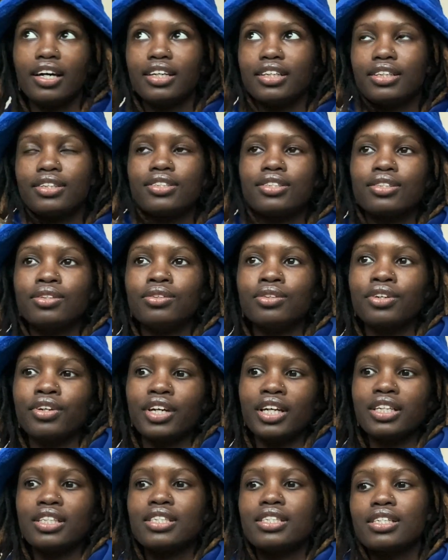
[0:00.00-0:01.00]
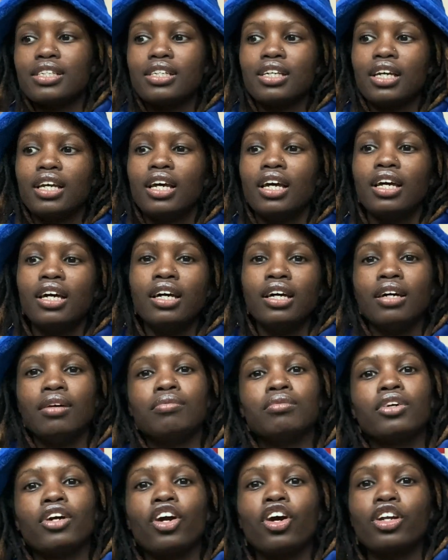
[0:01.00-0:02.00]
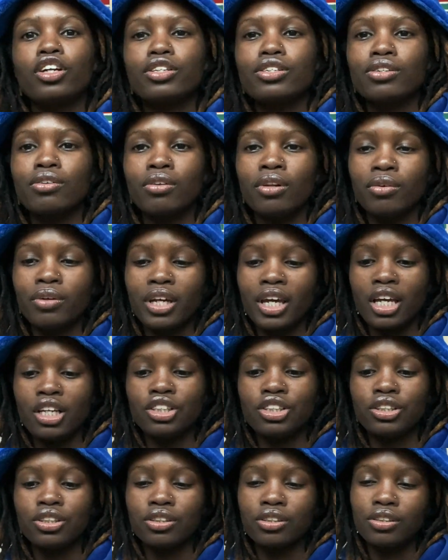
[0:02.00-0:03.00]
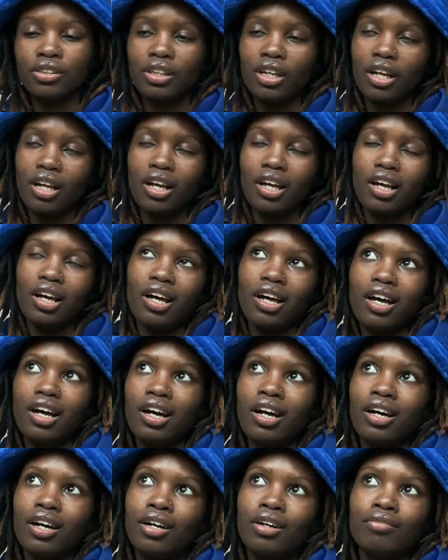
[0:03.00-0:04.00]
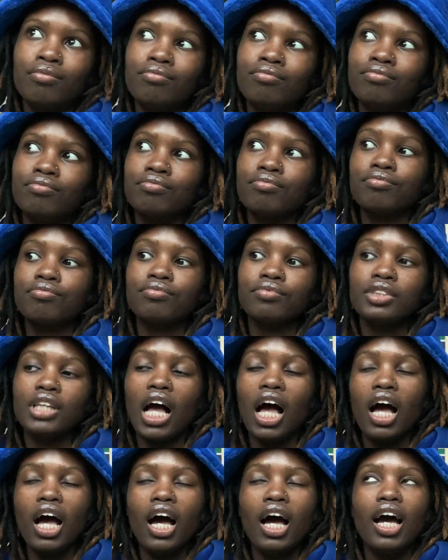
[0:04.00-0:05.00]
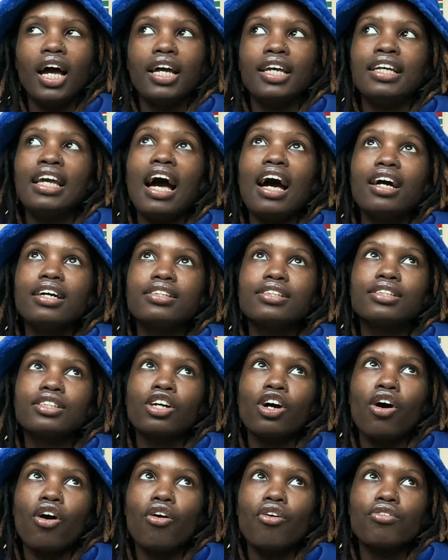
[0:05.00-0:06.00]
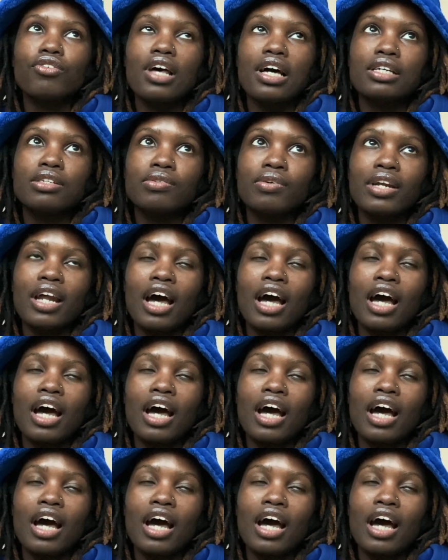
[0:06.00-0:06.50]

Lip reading: So great. I'm going on a solo vacation. Yeah, so that's what